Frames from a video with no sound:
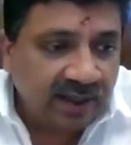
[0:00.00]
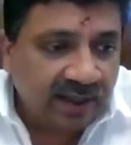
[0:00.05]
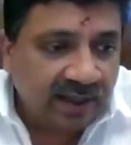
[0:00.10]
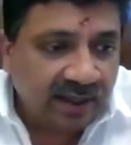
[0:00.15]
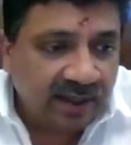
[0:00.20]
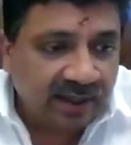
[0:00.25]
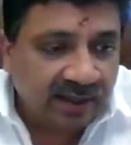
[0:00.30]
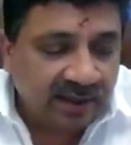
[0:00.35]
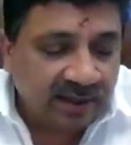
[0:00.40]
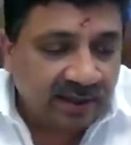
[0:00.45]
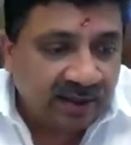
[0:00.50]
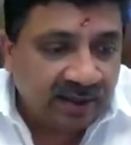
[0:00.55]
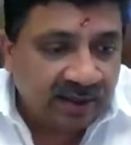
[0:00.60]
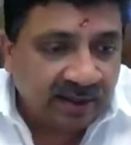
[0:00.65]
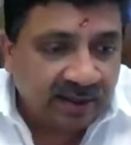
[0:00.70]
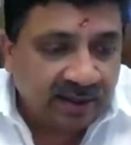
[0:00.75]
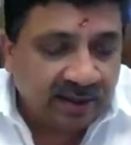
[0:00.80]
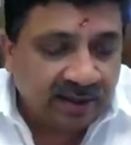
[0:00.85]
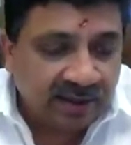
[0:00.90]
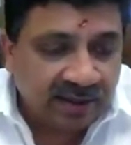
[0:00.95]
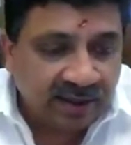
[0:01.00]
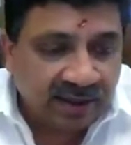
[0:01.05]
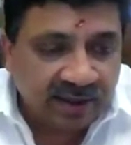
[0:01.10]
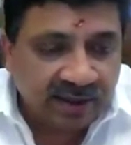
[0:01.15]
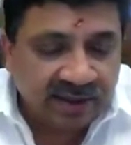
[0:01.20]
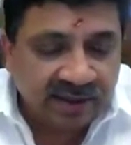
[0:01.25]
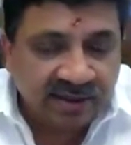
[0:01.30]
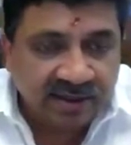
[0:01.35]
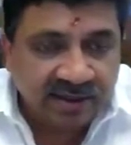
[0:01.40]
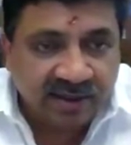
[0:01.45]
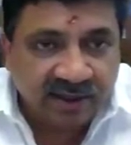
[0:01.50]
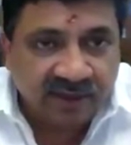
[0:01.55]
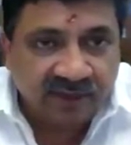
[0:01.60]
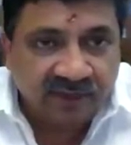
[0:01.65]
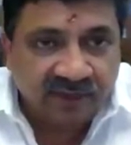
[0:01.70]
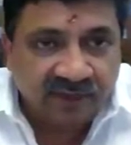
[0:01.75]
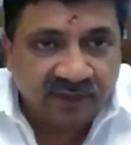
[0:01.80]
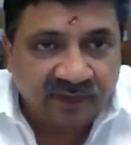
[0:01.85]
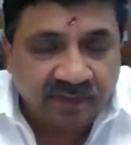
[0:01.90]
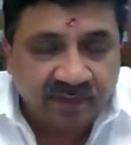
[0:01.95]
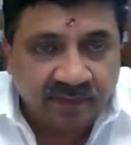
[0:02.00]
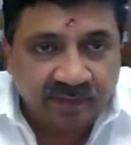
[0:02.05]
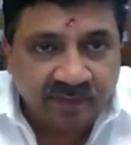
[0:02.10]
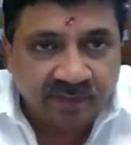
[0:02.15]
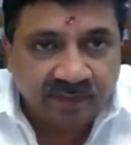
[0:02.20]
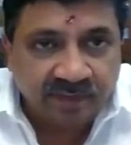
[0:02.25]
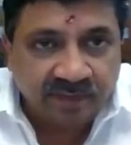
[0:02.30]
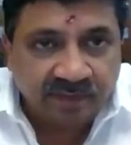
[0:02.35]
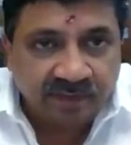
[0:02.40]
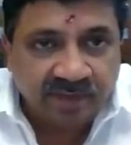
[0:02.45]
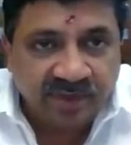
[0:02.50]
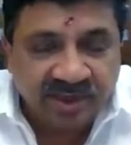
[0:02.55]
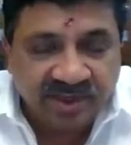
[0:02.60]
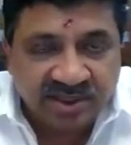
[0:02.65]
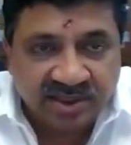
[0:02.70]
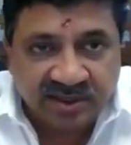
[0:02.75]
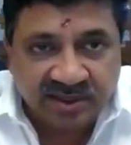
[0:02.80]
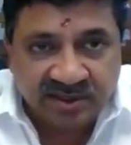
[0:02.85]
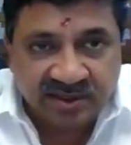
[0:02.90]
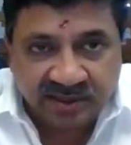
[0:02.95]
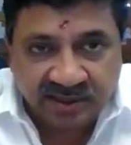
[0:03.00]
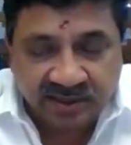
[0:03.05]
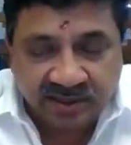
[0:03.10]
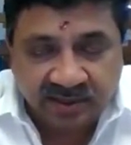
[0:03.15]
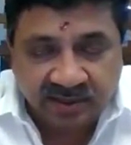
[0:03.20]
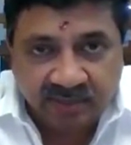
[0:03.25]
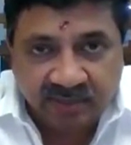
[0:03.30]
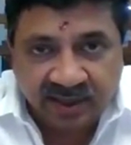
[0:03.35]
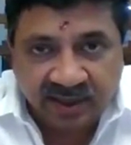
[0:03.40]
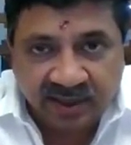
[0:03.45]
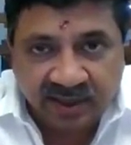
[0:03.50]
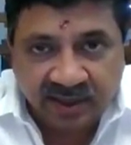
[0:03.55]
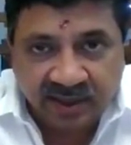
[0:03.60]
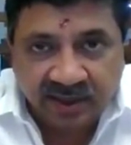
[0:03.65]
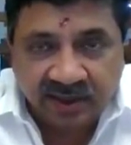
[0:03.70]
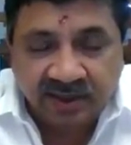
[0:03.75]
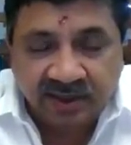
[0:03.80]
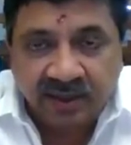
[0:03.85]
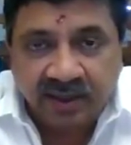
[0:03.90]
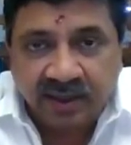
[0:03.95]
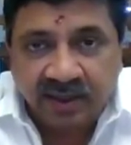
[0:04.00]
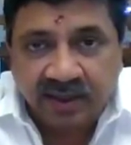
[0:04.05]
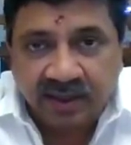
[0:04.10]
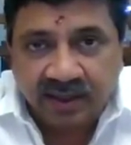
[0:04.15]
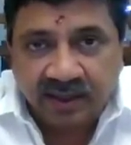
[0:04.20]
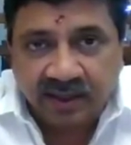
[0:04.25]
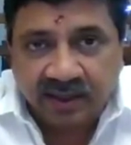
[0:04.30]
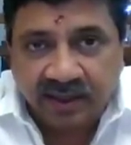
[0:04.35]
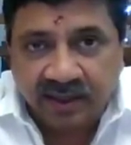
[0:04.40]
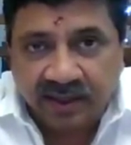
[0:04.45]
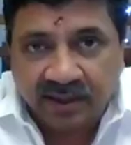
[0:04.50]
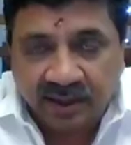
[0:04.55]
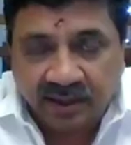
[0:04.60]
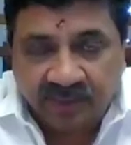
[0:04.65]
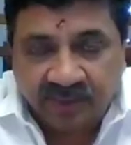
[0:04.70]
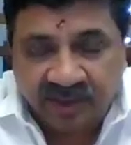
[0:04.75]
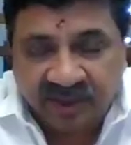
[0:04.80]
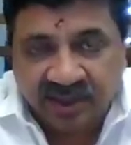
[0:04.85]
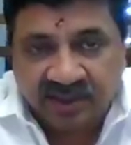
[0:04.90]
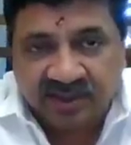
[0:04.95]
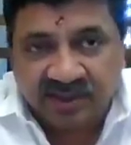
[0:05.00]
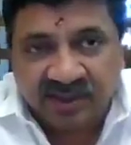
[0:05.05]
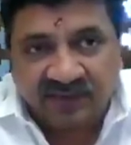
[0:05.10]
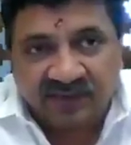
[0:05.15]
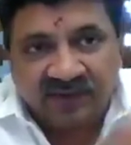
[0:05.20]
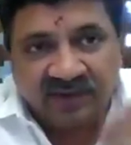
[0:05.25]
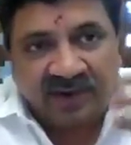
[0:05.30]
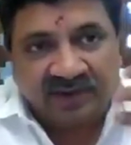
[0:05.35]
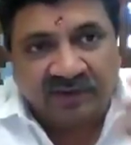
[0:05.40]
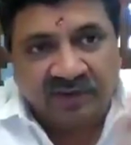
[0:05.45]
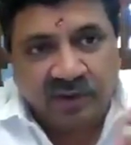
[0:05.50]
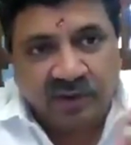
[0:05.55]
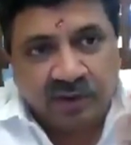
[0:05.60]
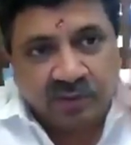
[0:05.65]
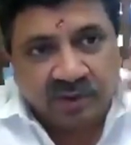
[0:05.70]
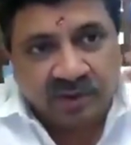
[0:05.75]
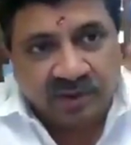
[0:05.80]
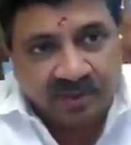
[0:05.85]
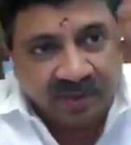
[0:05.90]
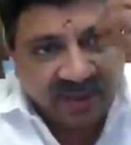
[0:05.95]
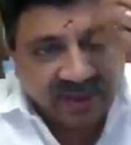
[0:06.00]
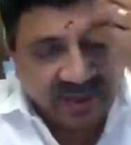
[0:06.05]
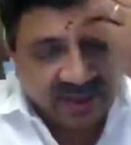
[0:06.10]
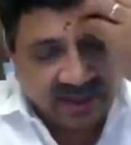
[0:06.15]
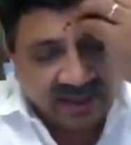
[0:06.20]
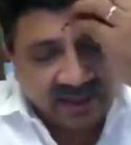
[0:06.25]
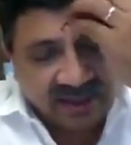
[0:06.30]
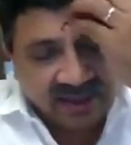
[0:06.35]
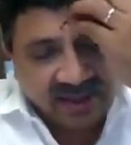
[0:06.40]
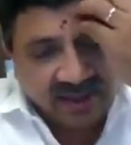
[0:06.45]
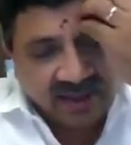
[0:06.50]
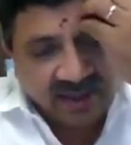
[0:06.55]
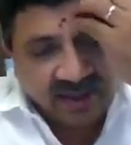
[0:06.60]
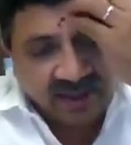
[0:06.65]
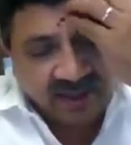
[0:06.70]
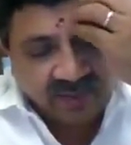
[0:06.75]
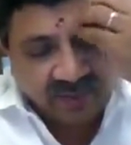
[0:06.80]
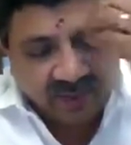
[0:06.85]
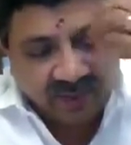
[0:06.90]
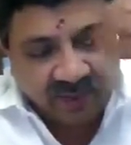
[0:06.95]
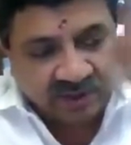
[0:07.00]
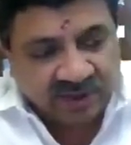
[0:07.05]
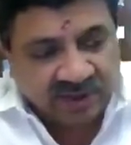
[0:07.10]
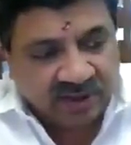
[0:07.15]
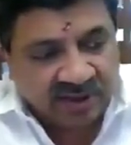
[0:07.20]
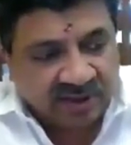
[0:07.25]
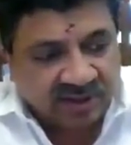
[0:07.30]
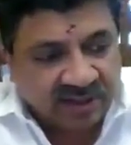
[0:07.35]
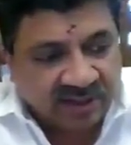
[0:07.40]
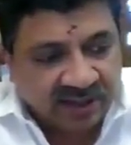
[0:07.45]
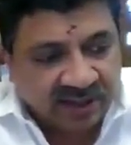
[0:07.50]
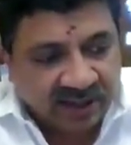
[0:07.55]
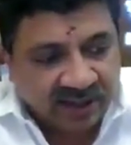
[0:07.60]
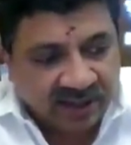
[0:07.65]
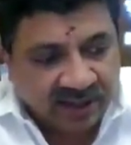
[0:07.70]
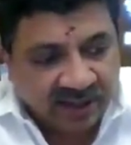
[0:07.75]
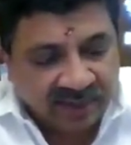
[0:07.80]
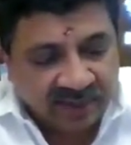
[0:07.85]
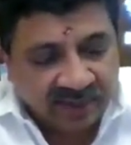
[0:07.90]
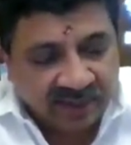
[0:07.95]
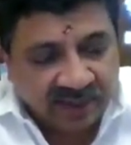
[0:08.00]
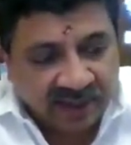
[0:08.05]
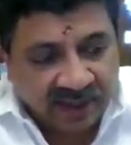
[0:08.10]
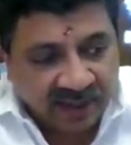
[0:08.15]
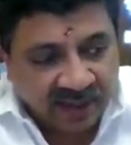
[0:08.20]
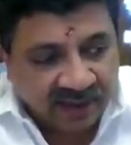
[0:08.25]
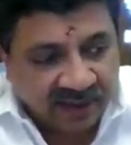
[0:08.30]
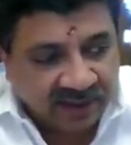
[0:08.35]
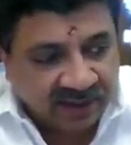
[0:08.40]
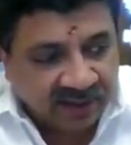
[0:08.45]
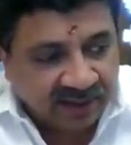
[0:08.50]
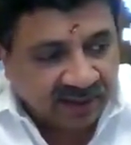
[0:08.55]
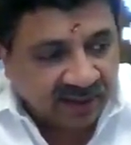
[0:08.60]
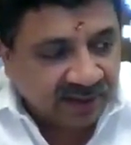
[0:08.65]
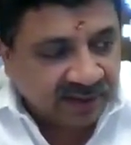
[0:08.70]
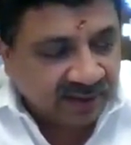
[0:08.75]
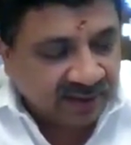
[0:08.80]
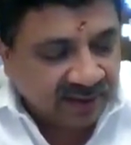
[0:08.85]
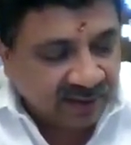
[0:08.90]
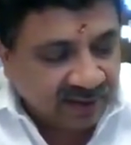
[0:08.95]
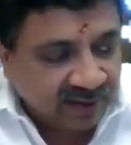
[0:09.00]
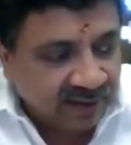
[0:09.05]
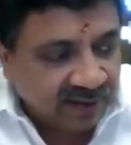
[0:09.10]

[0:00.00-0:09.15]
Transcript: and there is enough business in media? There's enough revenue in media, both at the state level and at the